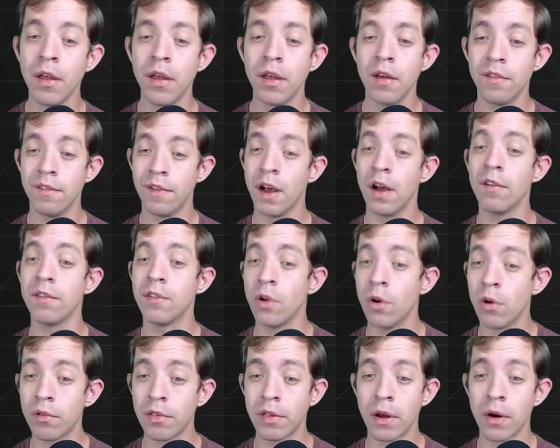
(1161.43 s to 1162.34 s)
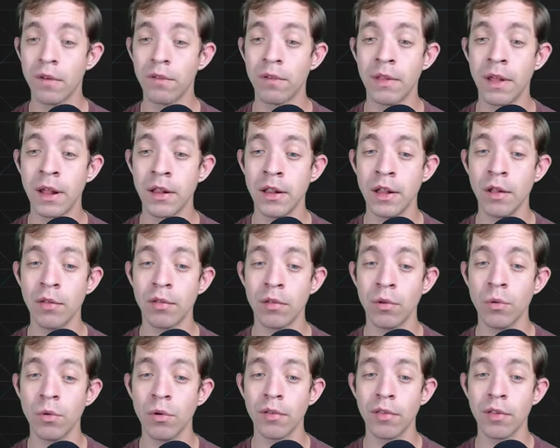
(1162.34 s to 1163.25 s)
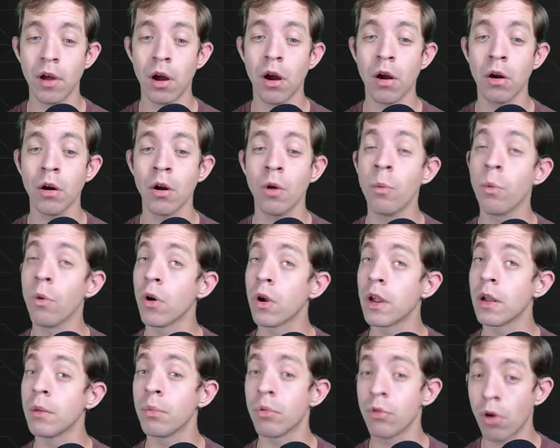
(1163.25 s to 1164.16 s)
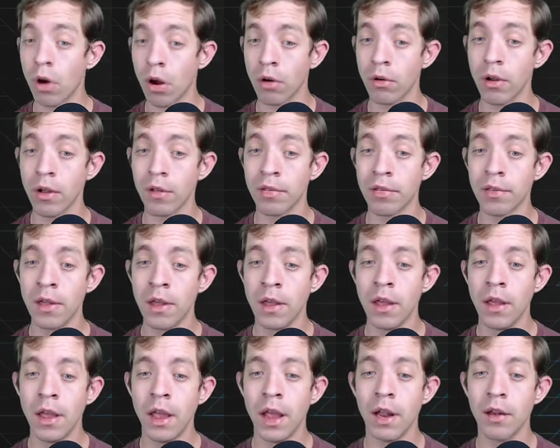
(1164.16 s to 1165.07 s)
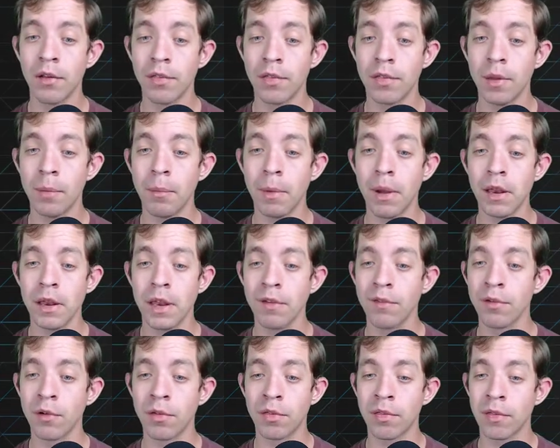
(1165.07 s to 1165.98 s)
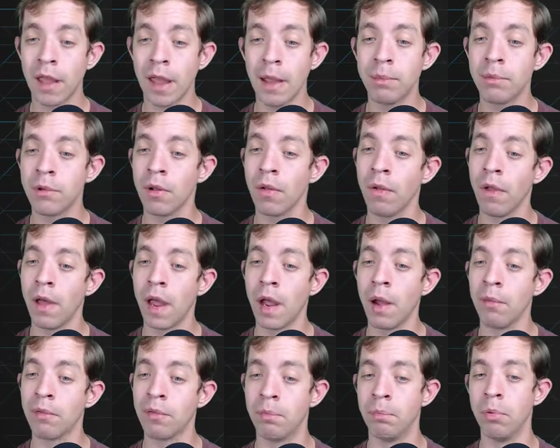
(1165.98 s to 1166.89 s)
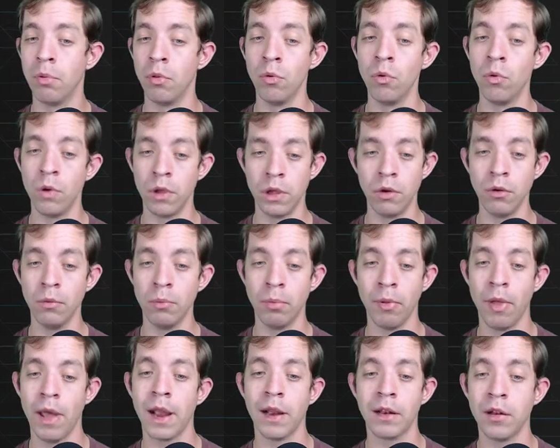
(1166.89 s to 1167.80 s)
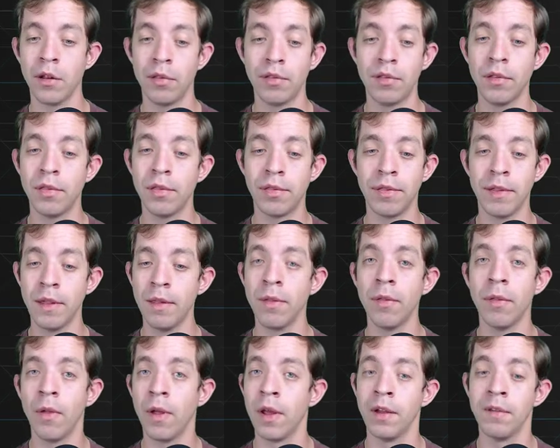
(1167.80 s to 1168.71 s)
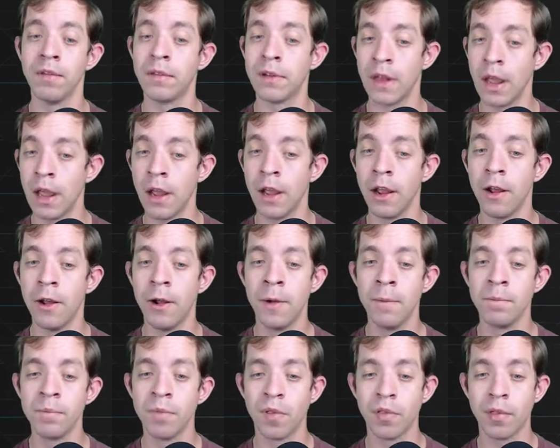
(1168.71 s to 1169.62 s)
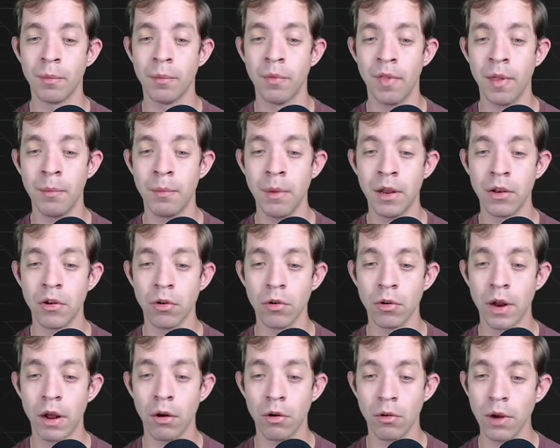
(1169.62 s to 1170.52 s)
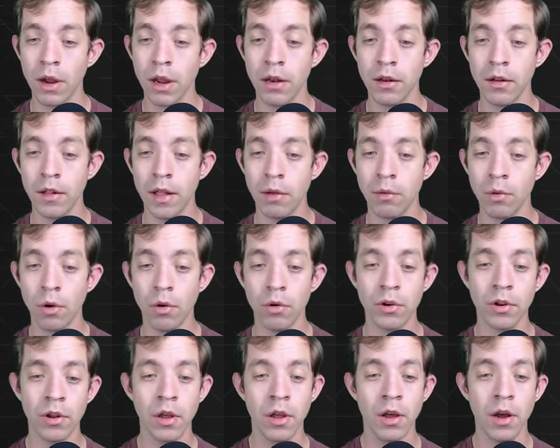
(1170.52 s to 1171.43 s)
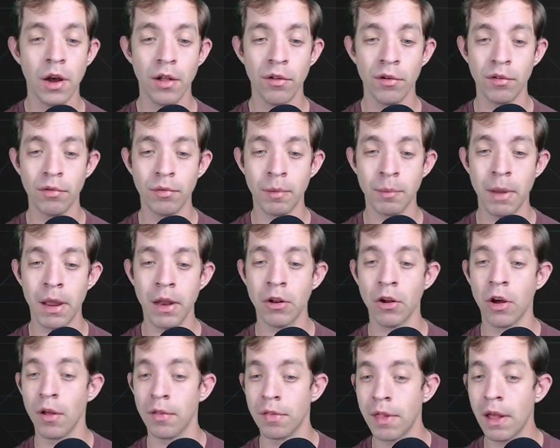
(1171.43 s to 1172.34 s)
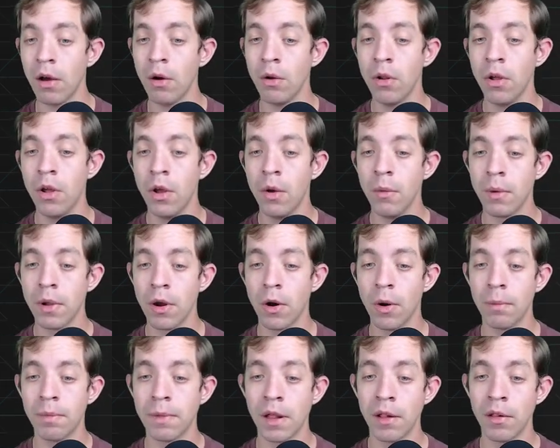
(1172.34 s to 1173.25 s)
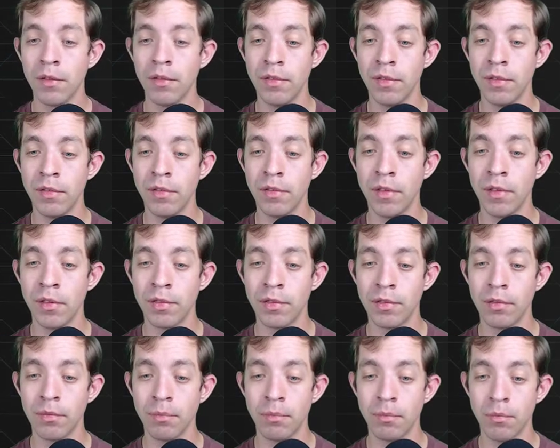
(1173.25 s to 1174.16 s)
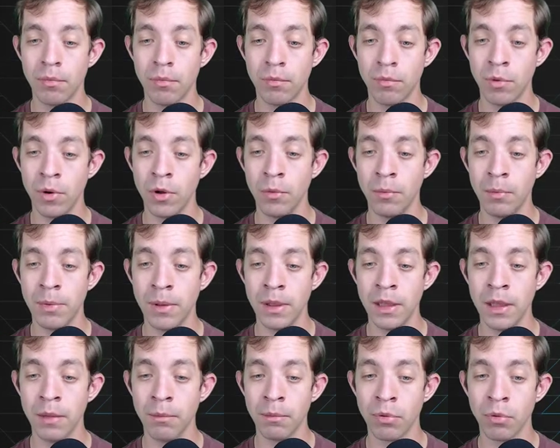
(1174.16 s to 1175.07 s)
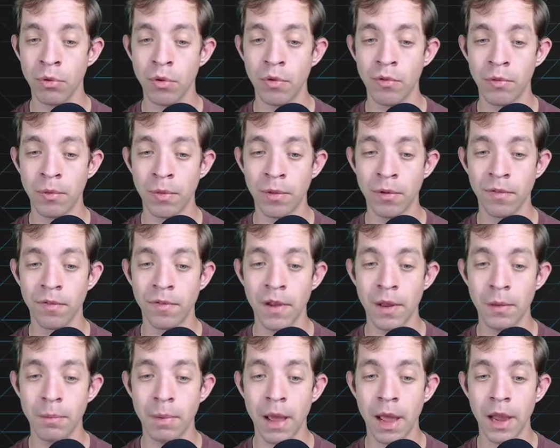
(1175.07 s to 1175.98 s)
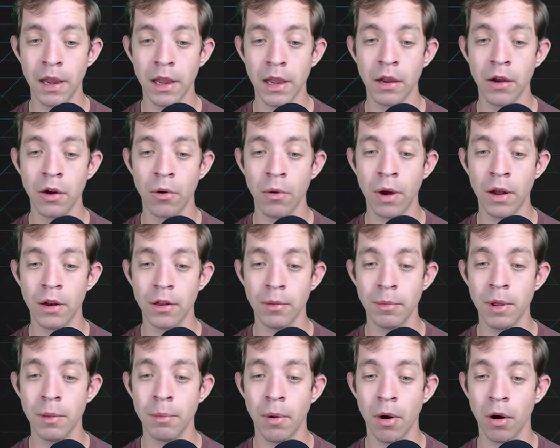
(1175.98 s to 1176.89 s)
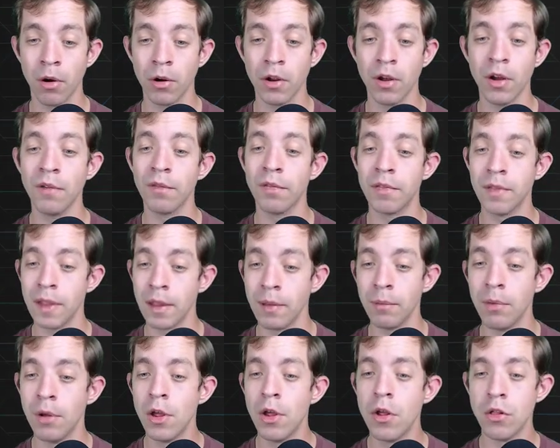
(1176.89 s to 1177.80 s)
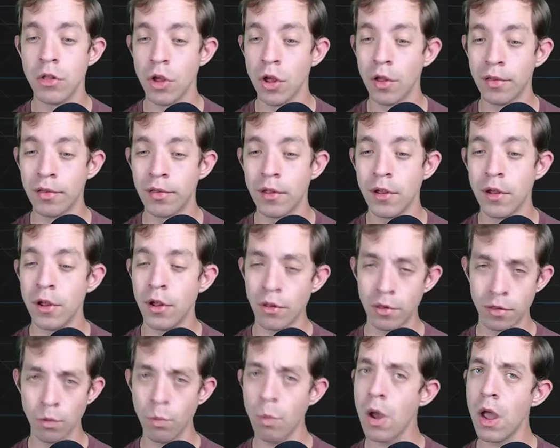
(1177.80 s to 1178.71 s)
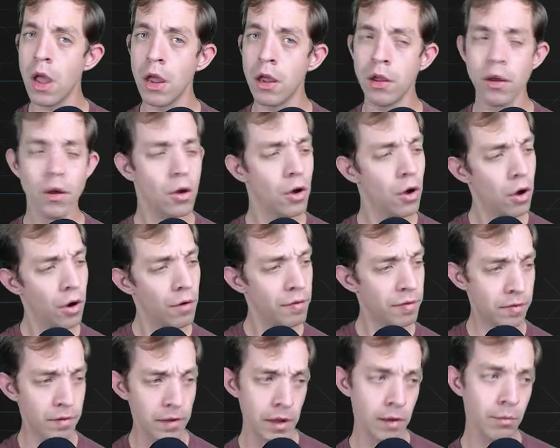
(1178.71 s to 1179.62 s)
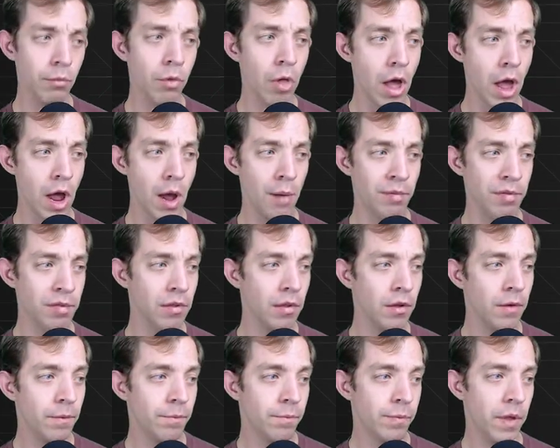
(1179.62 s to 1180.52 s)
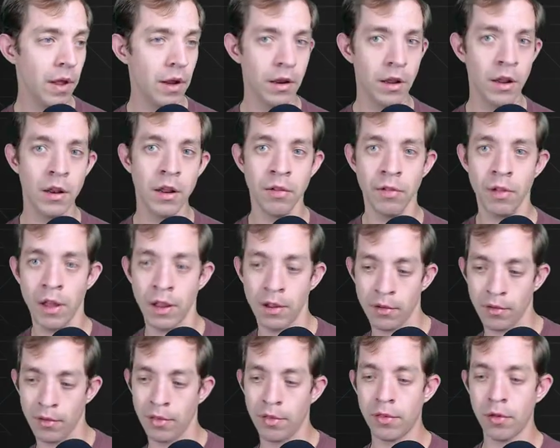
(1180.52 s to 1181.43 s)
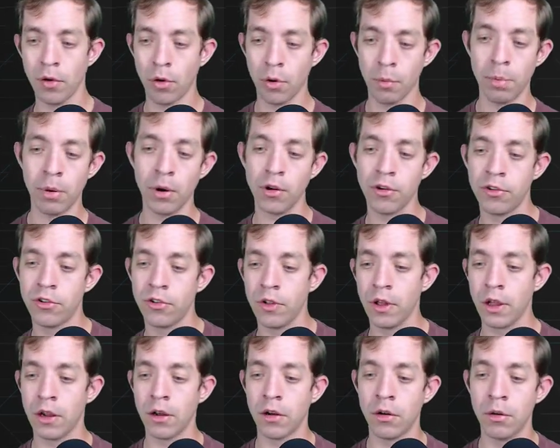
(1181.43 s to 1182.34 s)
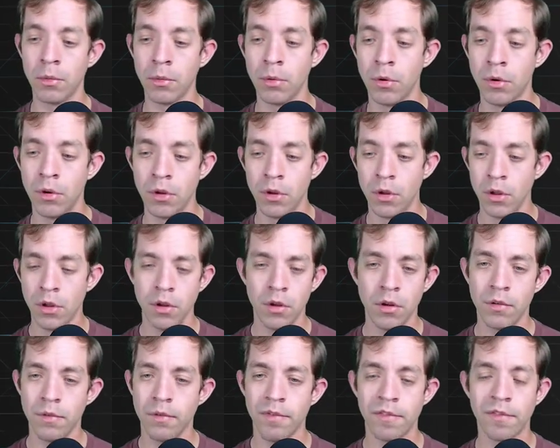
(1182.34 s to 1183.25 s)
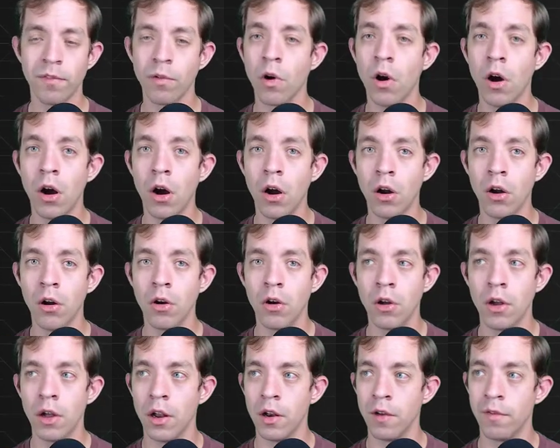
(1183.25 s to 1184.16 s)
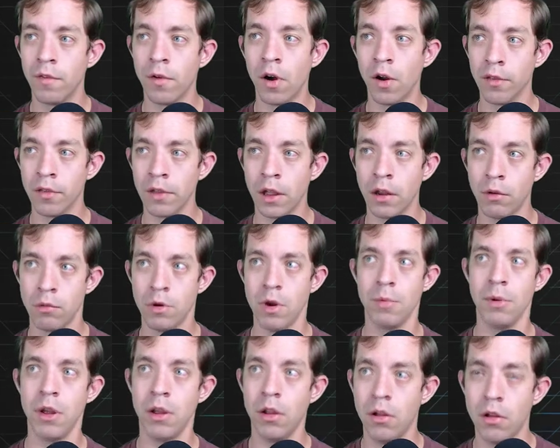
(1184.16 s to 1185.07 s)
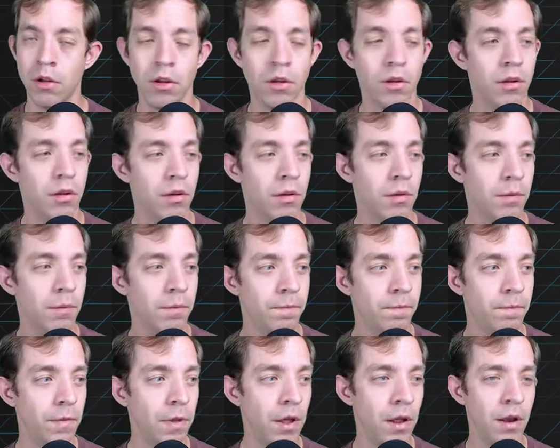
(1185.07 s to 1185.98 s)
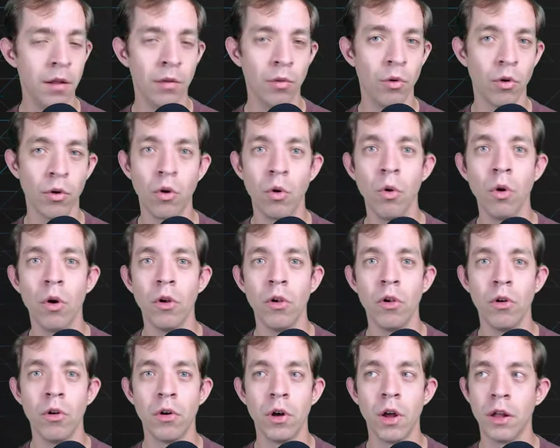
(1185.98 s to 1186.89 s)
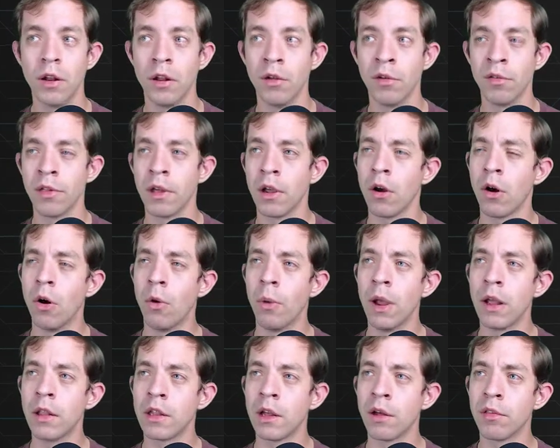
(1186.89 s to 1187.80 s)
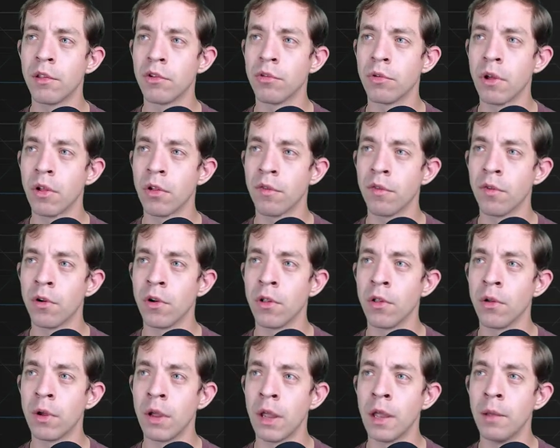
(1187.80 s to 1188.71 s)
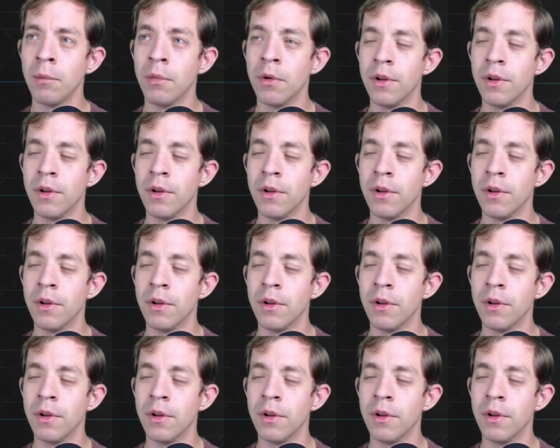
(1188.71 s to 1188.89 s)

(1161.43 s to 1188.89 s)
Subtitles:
Valve notes, however, that these tools are a work in progress, and some might never escape the lab's blue-hued blackness to see the light of day. Some of them may turn out great, they wrote, others we may toss out. We hope that this will be improved with your feedback and go on to be a part of Steam. This is the way of Steam Labs. And then they sucker punched a frog, and the frog's like, ribbit! And it looked cool. And then I was like, oh wait, that was a trailer for another game.